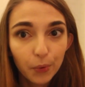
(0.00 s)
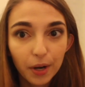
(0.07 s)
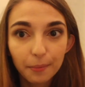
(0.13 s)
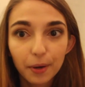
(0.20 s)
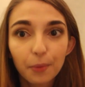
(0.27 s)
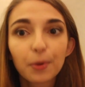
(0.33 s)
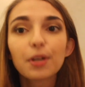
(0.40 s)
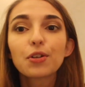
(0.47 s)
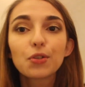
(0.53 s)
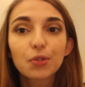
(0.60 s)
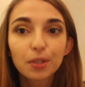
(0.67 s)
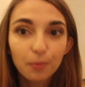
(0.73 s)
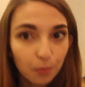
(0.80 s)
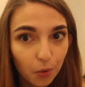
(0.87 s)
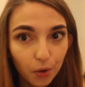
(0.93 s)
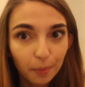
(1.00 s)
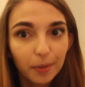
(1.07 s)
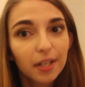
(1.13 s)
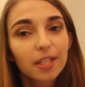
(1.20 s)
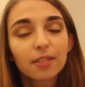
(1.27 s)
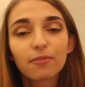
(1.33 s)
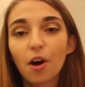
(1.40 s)
one, but I want to do some more
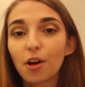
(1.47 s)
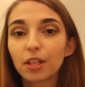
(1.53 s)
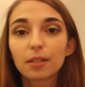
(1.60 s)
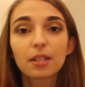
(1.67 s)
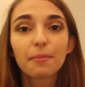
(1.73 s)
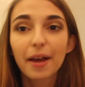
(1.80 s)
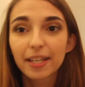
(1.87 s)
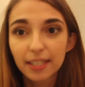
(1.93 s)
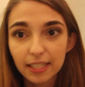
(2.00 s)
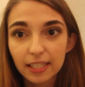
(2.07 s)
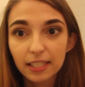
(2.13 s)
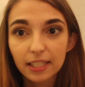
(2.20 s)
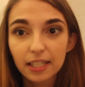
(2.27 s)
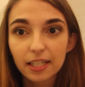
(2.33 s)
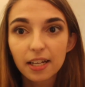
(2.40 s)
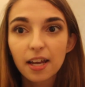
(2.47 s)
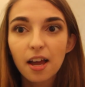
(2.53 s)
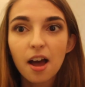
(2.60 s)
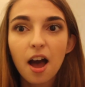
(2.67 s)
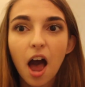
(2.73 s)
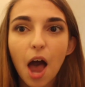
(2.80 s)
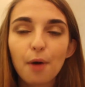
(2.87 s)
because fall is the best season.
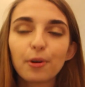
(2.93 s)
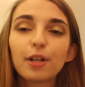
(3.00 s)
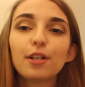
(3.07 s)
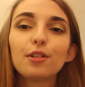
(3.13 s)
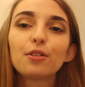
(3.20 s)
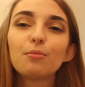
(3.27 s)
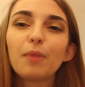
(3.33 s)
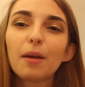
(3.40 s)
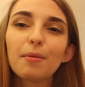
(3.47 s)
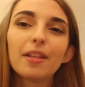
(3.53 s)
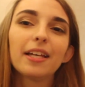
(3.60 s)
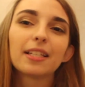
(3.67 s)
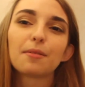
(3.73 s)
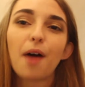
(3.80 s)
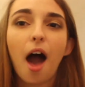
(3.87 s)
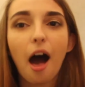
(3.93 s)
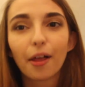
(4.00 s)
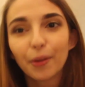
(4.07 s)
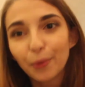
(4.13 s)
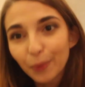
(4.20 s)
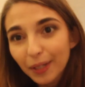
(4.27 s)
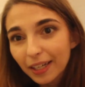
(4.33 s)
I want to do maybe like some
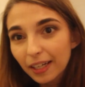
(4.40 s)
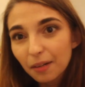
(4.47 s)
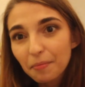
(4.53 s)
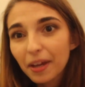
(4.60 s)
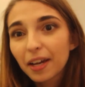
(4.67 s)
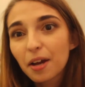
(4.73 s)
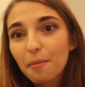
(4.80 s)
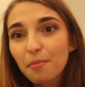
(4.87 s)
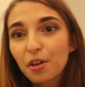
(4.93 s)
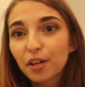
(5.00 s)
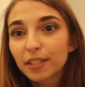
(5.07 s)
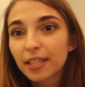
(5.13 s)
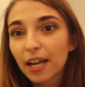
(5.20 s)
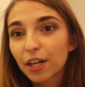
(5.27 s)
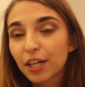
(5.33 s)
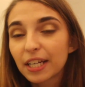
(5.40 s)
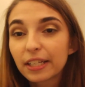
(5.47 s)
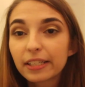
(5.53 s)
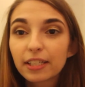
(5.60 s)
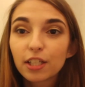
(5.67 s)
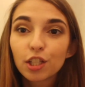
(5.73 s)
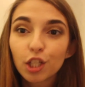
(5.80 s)
Halloween makeup looks that are
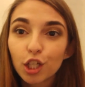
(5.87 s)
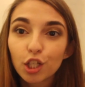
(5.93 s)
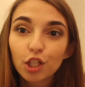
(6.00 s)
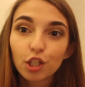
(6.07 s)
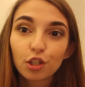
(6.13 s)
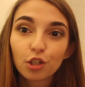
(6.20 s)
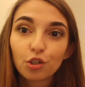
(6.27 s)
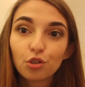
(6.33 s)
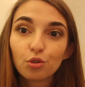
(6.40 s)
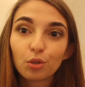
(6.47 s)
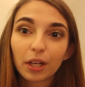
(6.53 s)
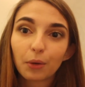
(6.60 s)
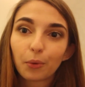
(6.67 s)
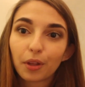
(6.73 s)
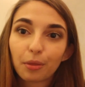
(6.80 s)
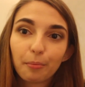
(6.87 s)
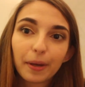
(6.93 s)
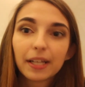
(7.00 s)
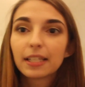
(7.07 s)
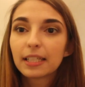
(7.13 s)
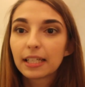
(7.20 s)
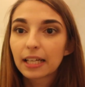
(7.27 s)
easy to do, like with
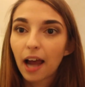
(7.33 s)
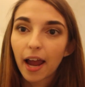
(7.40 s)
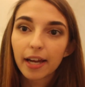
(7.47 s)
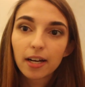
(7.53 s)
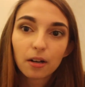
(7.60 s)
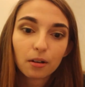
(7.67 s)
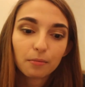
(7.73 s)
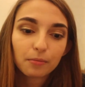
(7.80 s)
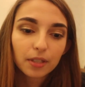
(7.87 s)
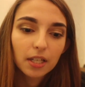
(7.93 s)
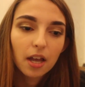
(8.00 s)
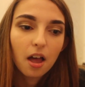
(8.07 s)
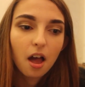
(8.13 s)
basic items.